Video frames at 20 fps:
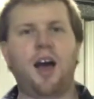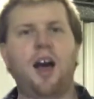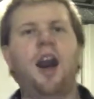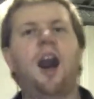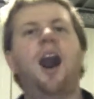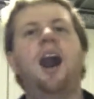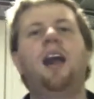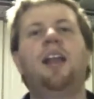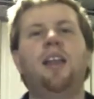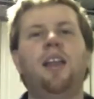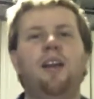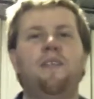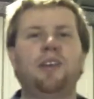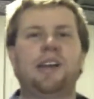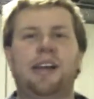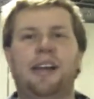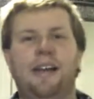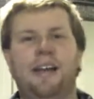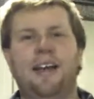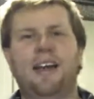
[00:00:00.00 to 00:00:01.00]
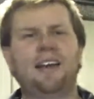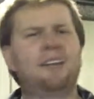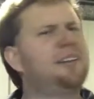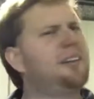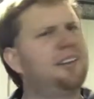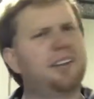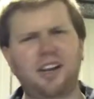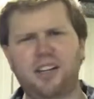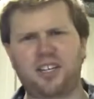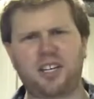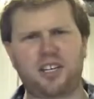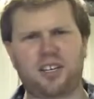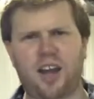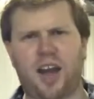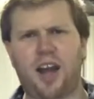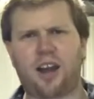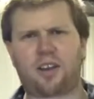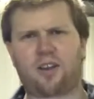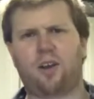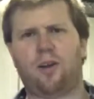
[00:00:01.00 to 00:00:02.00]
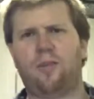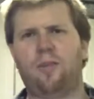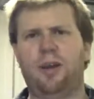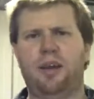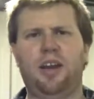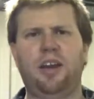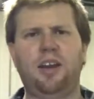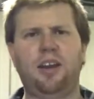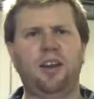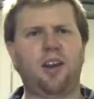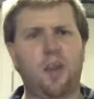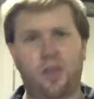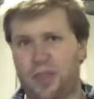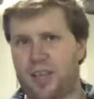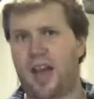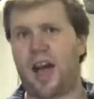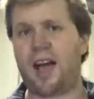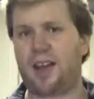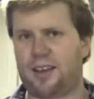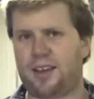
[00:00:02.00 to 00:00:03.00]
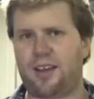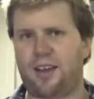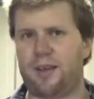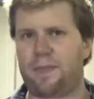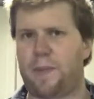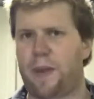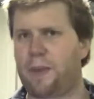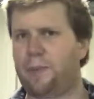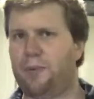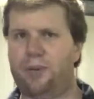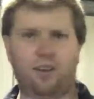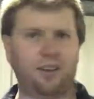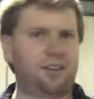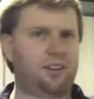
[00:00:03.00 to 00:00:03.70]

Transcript: I love it. It's such a dark comedy. You know, they are killing people.